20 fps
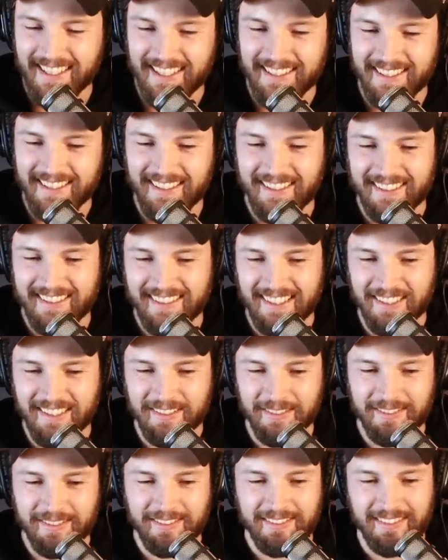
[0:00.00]
Okay. All right.
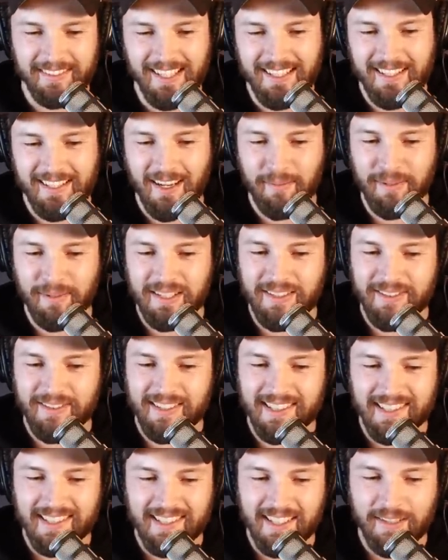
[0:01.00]
Let's hop into
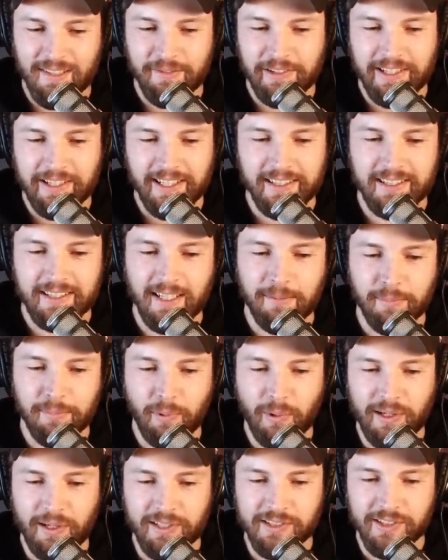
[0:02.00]
it and see if you can get that
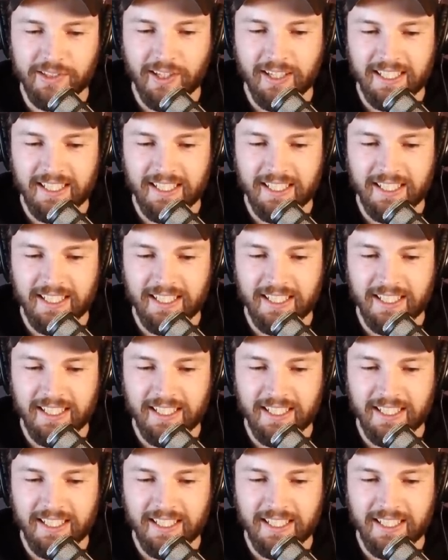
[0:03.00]
point,